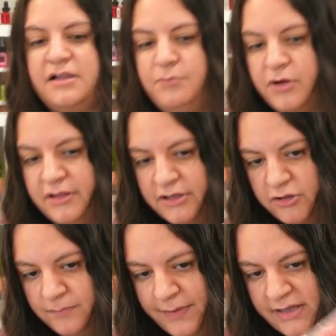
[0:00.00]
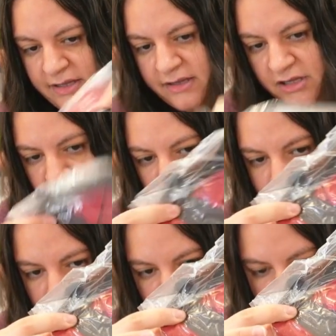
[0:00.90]
more little bits and
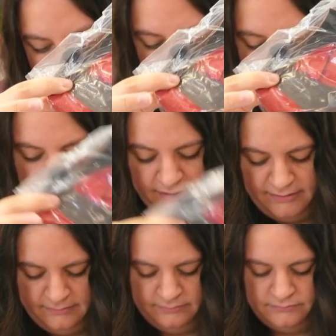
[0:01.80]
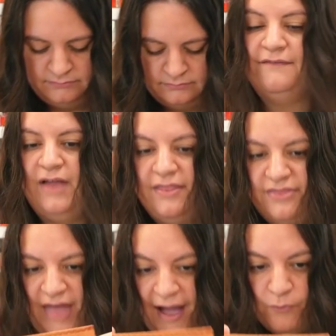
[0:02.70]
scraps of leather. And
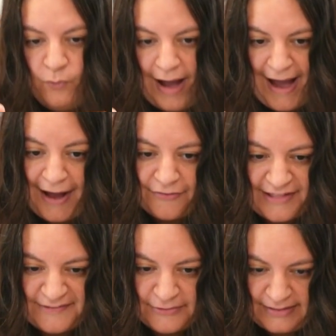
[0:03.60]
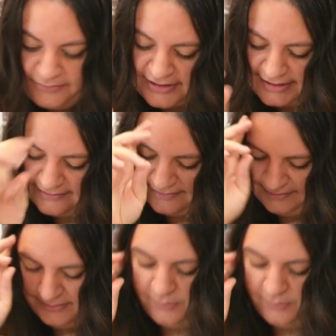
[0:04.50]
that, wow, that's really pretty. Little